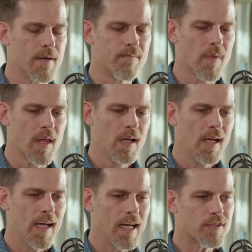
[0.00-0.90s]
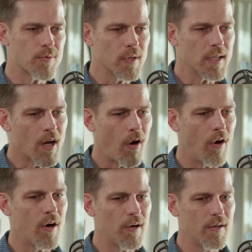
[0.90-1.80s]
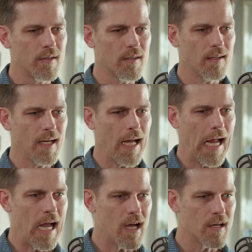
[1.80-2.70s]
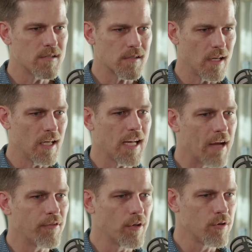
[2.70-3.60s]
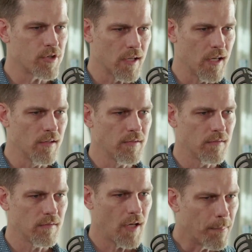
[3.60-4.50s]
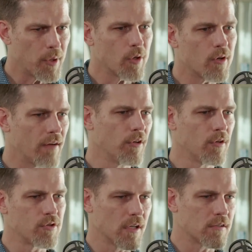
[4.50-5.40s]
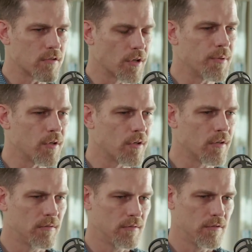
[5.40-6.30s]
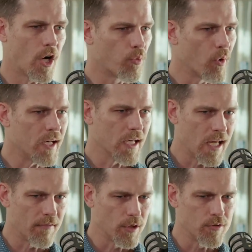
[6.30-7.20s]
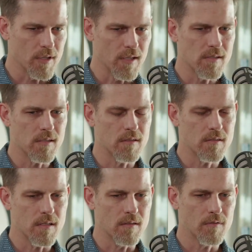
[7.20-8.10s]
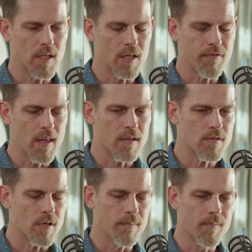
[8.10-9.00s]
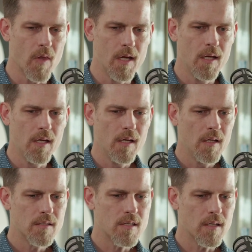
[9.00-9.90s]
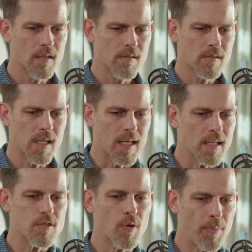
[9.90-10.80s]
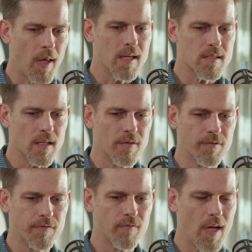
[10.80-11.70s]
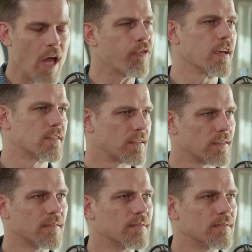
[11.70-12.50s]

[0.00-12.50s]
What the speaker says: And it's really hard as an evolutionist, a pure evolutionist or a pure Darwinian evolutionist, to clarify that term, to get to a place of ethics,